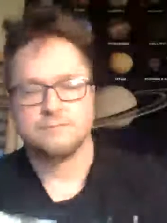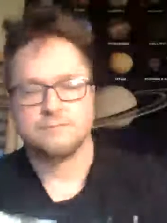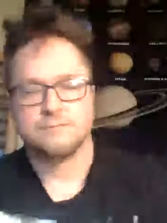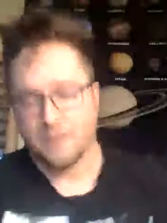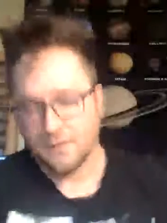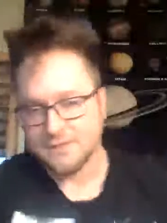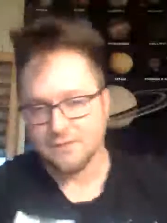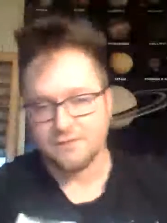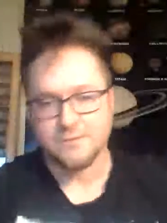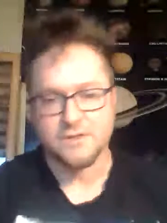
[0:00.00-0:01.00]
also
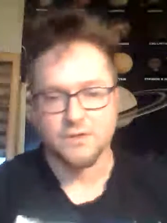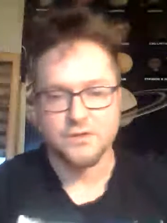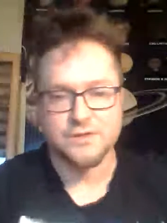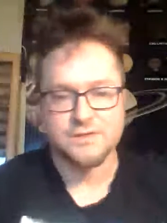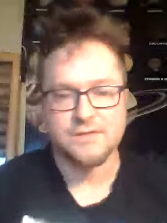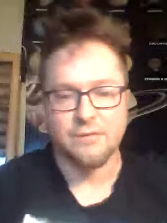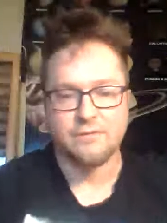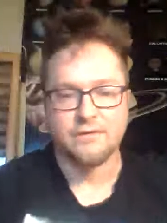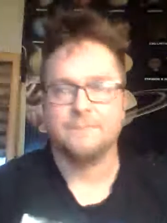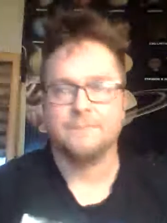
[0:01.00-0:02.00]
from solutions,
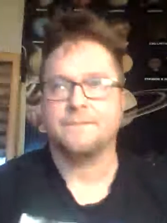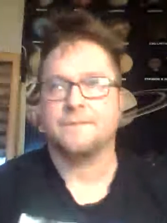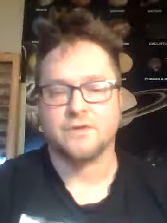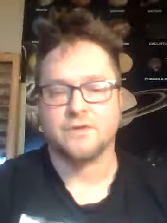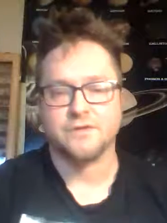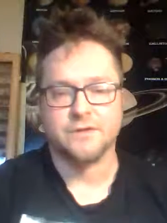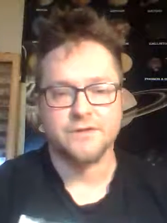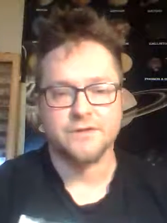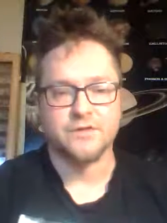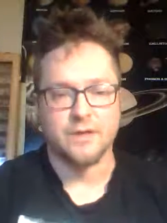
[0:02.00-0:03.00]
however, totally
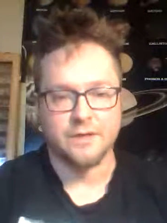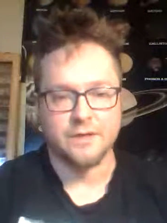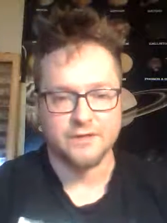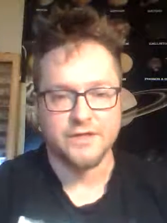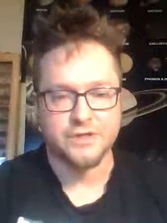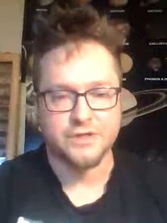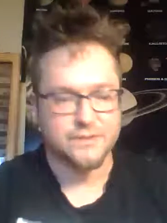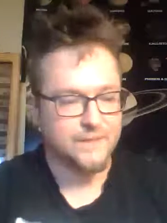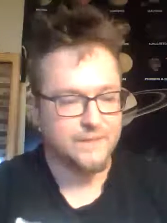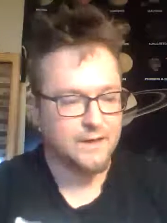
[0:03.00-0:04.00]
natural in the nature,
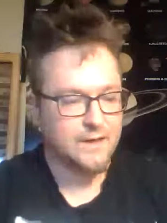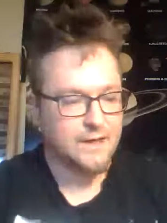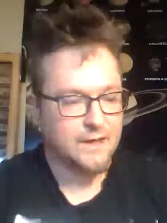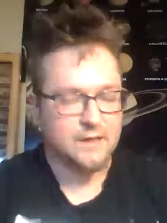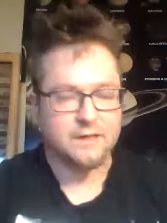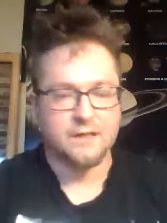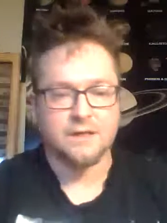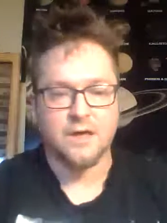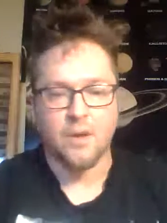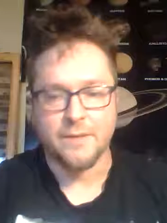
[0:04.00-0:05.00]
in a
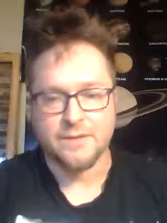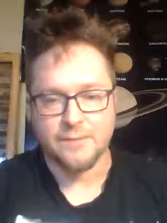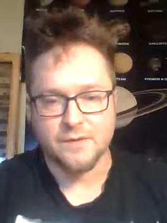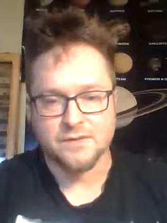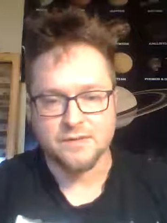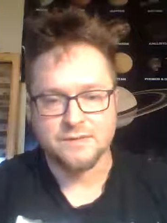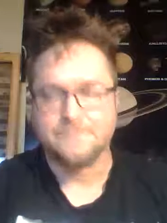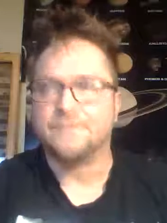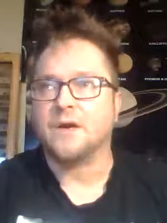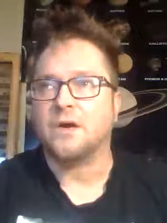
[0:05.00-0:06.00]
copper deposit
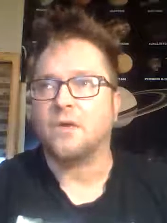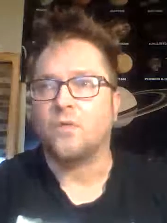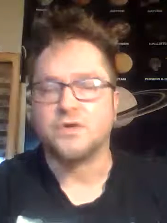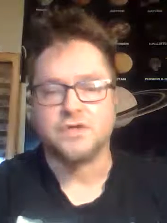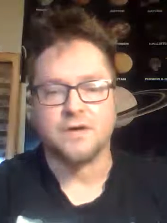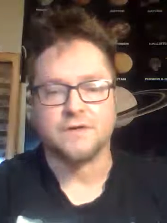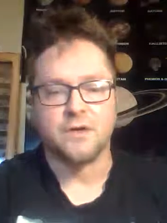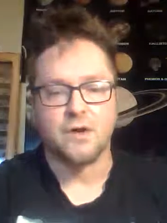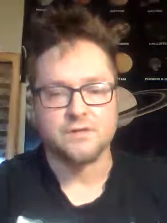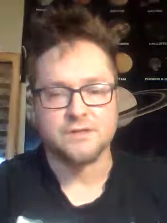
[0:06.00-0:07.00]
which
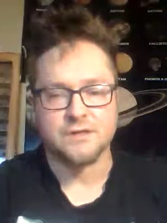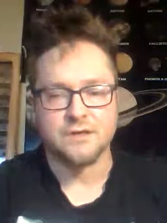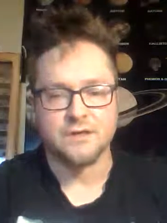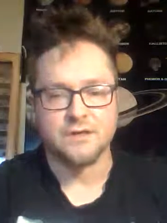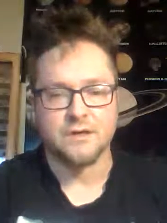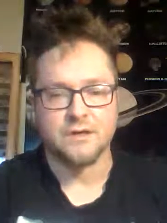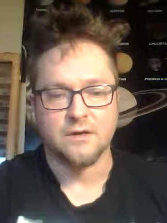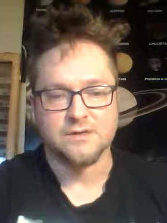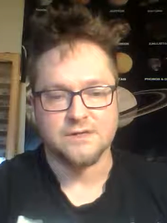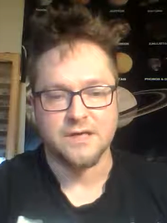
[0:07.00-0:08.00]
undergoes
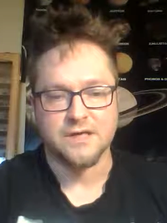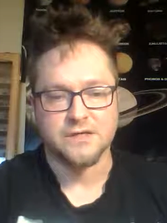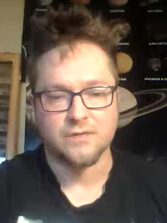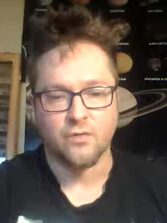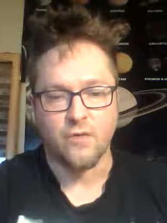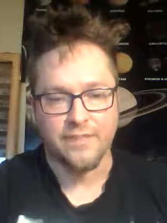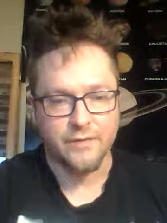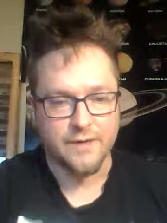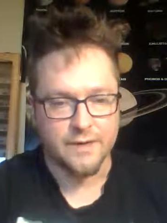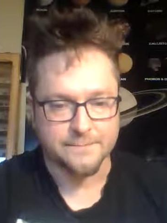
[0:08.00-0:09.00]
oxidation weathering.